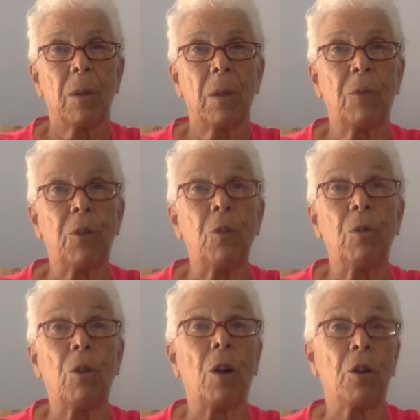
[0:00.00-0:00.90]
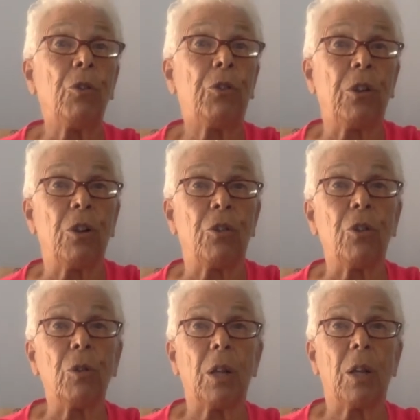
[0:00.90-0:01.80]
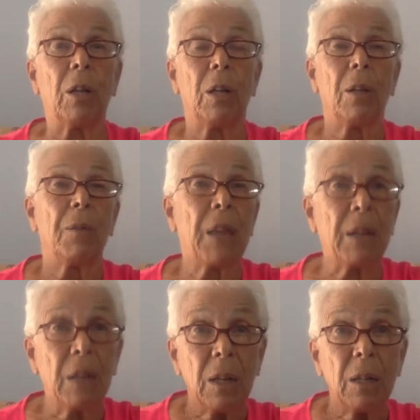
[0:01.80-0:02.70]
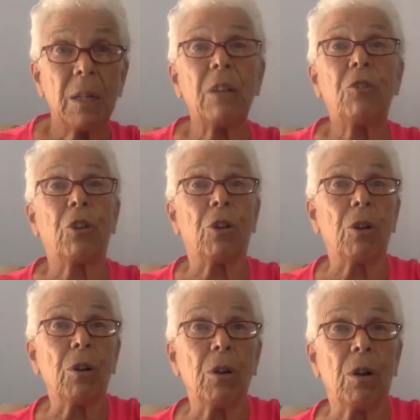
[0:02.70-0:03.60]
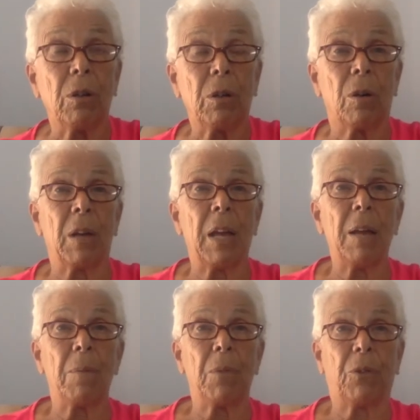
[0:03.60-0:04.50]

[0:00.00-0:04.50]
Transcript: If you are using a doula, then teach her or him the